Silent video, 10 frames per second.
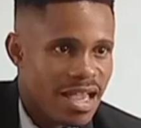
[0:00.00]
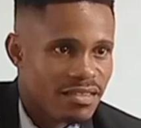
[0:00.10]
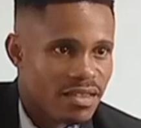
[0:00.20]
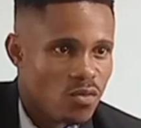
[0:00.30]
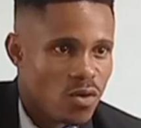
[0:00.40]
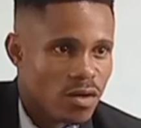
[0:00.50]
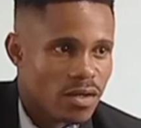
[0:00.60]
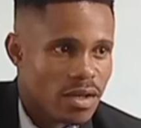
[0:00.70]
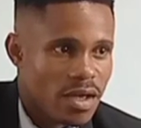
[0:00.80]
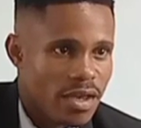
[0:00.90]
As in
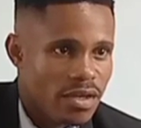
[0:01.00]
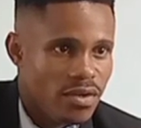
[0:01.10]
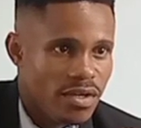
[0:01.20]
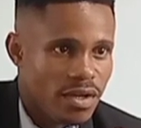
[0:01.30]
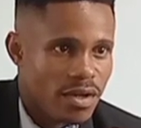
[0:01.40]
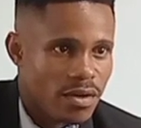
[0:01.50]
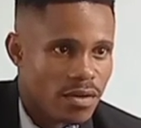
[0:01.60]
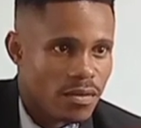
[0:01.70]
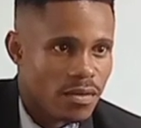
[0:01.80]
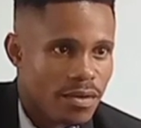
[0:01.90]
what?
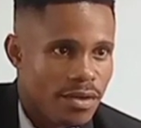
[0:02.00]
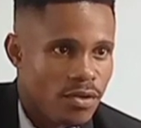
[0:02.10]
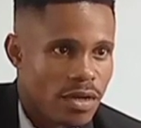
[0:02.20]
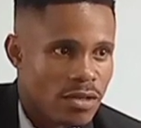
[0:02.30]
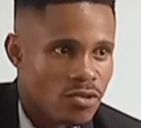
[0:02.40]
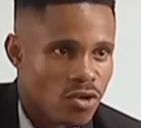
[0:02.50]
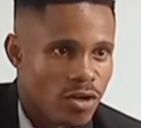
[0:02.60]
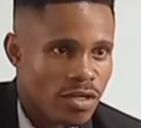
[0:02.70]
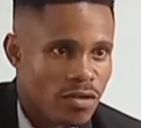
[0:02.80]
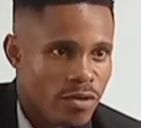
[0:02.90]
Idea. You can
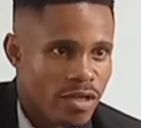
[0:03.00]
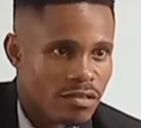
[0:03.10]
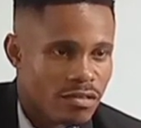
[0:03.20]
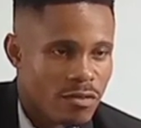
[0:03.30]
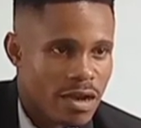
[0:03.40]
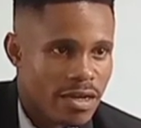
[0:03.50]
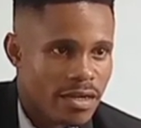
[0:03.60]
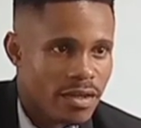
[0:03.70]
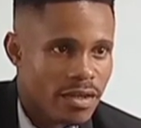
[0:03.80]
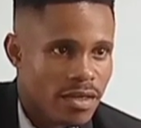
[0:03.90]
join the rest,
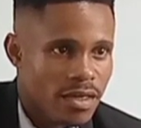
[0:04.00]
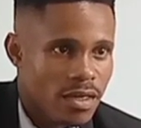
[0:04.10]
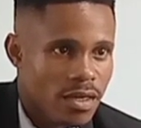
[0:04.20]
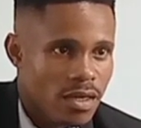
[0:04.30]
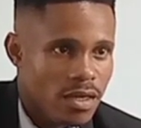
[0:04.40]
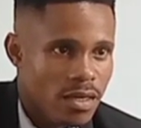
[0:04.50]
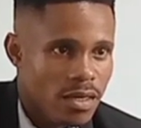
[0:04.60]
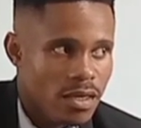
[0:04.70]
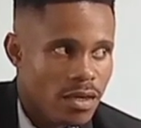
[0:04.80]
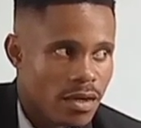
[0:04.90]
right?
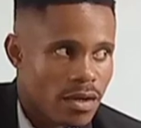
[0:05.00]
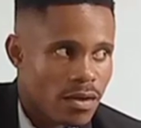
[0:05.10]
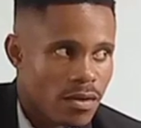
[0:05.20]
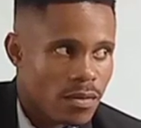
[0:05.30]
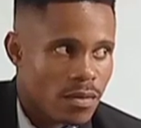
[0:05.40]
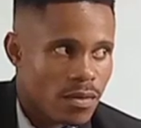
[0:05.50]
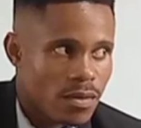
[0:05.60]
Here,